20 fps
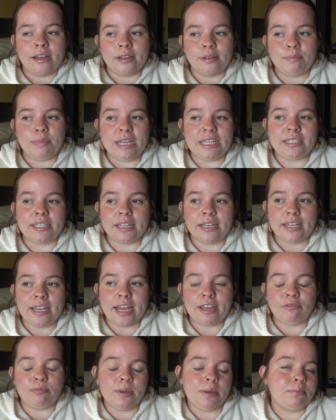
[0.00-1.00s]
basically
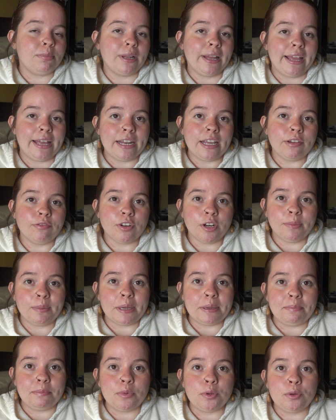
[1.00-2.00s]
I've been planning for
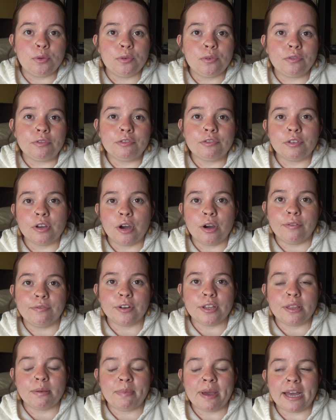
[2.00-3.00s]
my move
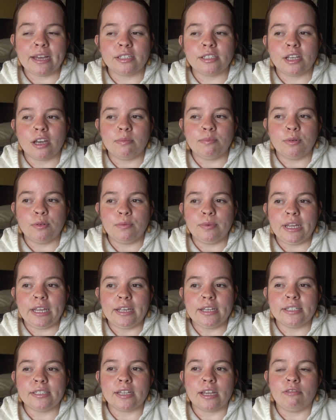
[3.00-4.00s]
over the past couple
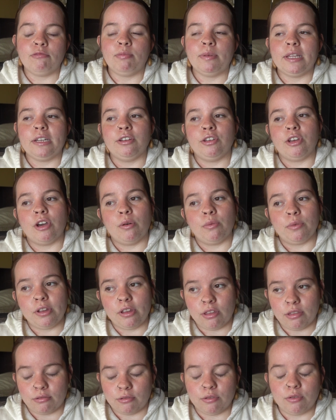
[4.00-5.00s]
weeks. I've been going
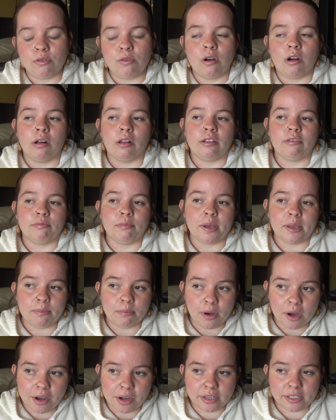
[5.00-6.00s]
through all of my
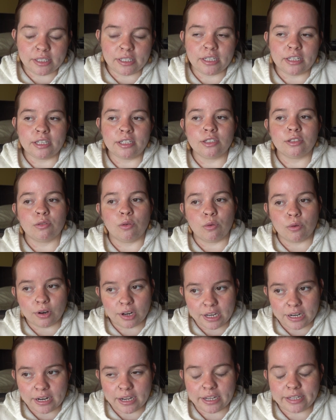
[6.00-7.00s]
boxes,
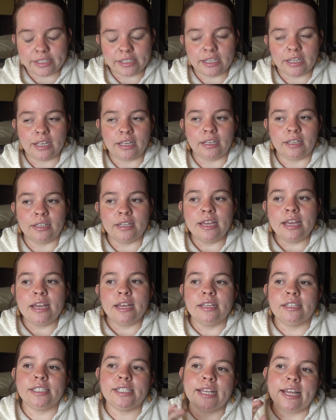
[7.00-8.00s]
organizing,
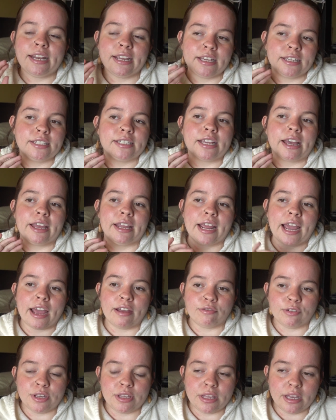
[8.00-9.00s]
setting aside
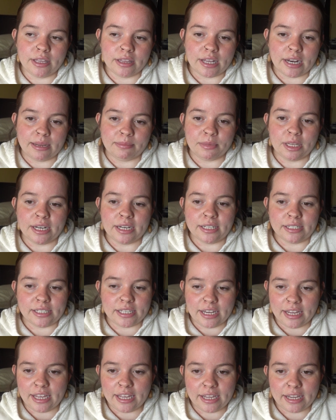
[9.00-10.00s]
everything that I'm going to
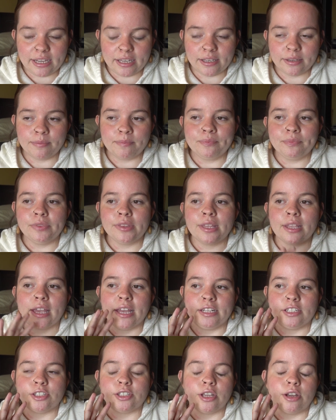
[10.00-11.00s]
take.
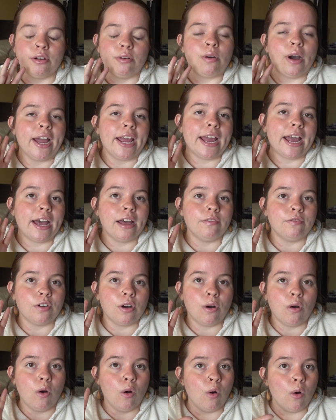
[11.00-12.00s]
And so I have
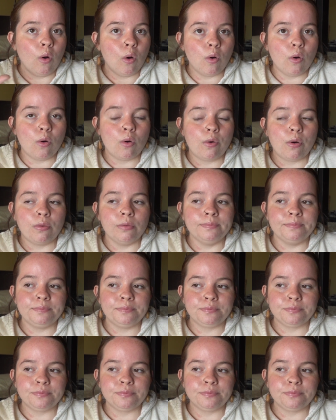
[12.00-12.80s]
a whole